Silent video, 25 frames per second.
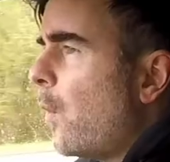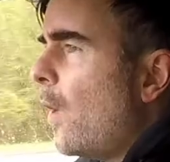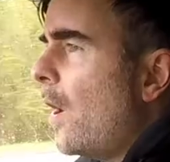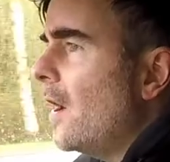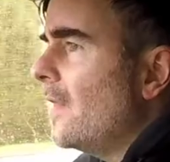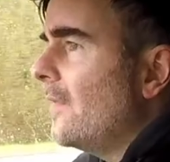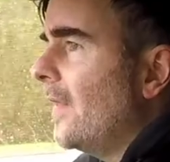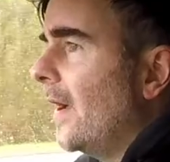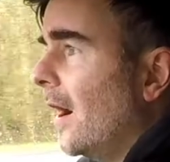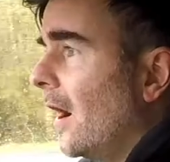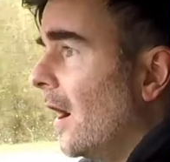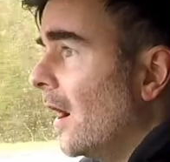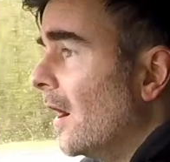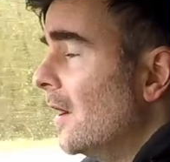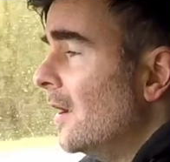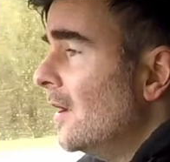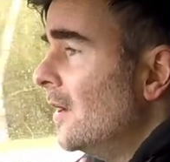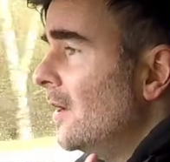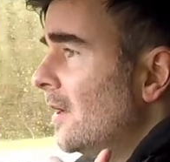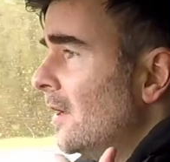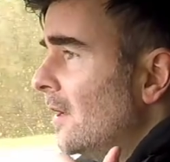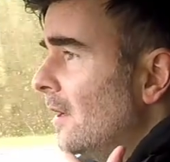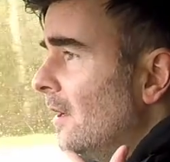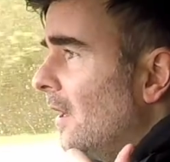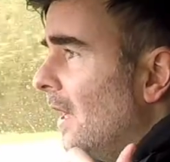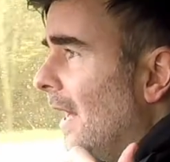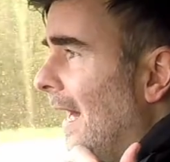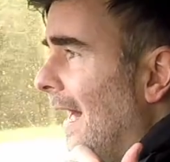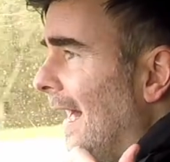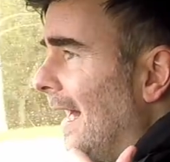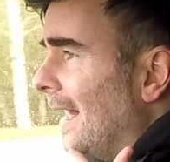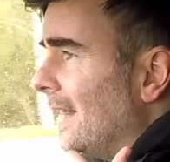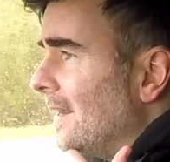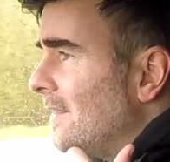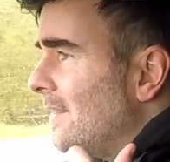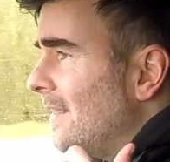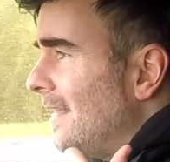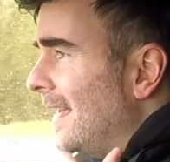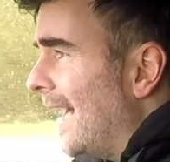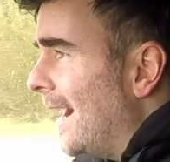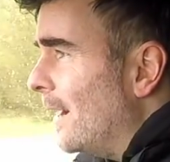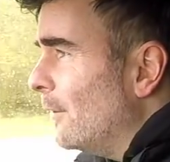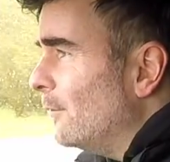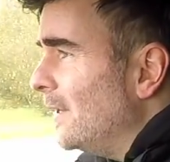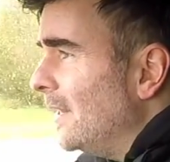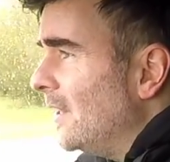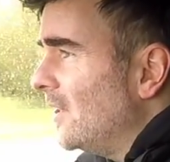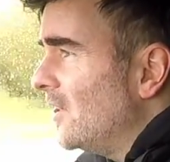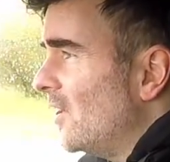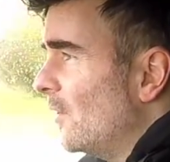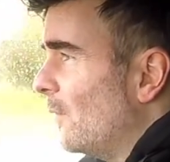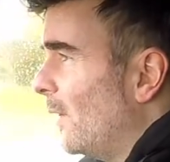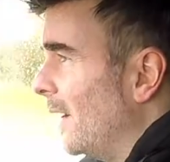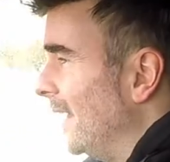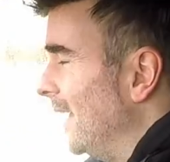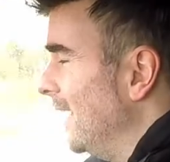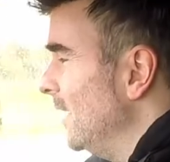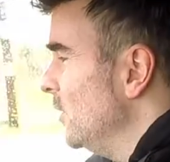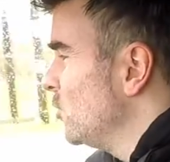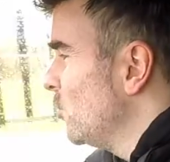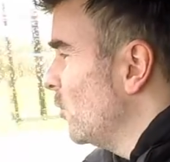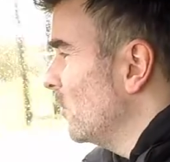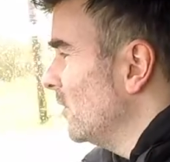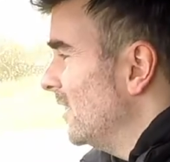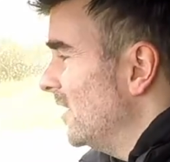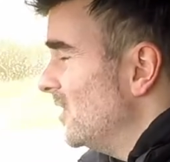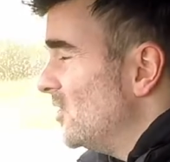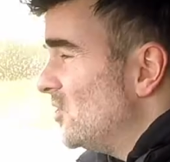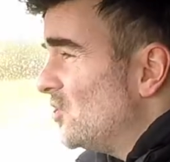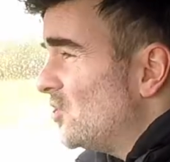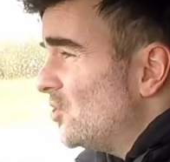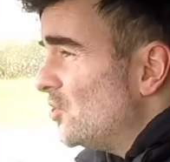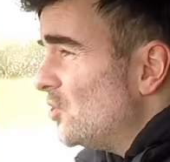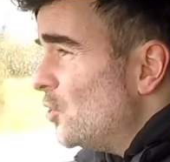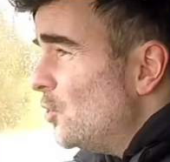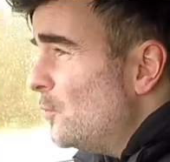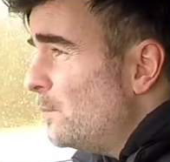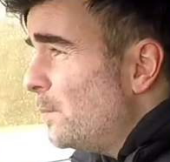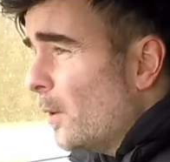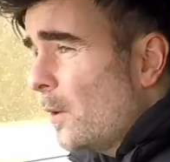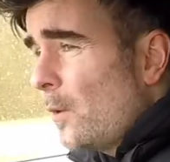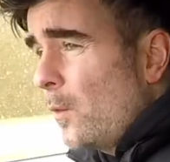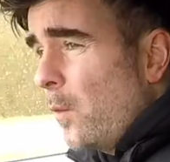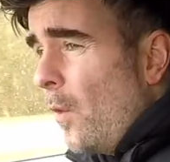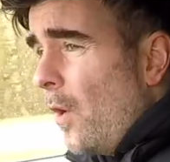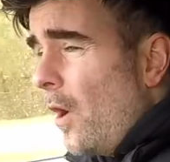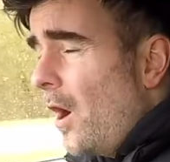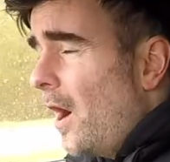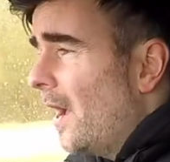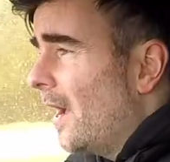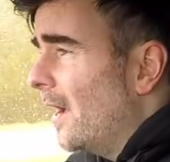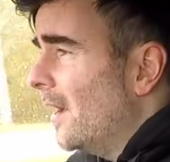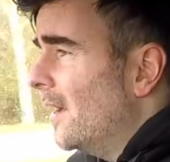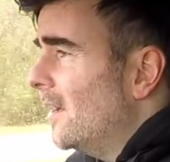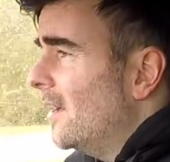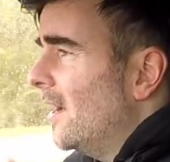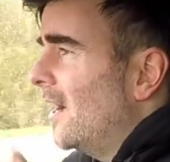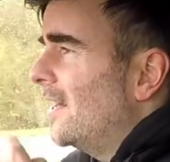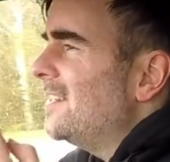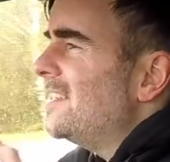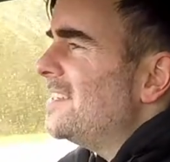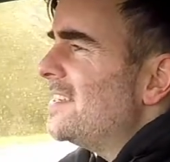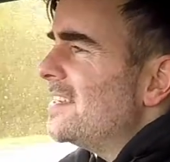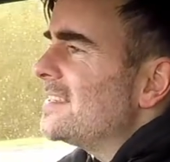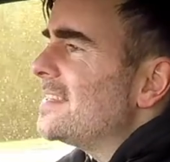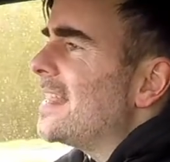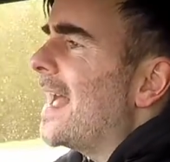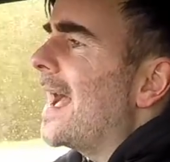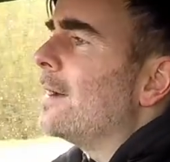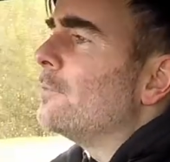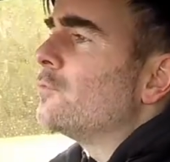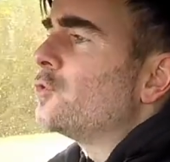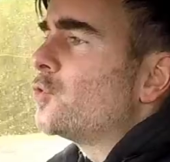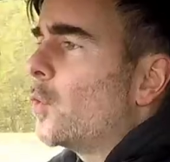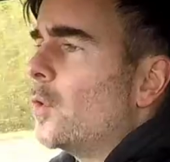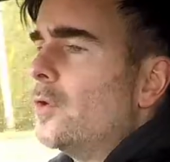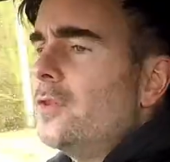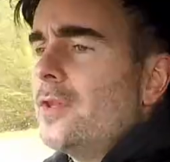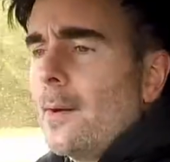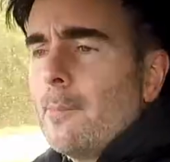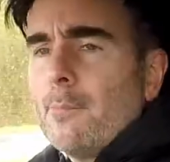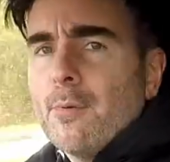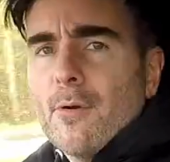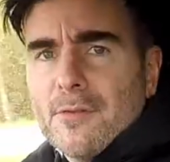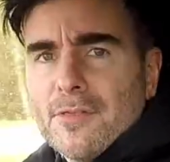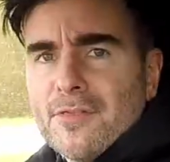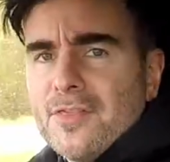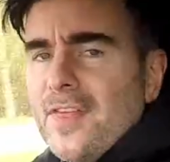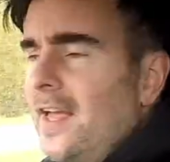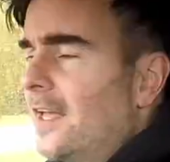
they are. And the Audi Q8 e-tron is super quiet, and this is down to a number of things,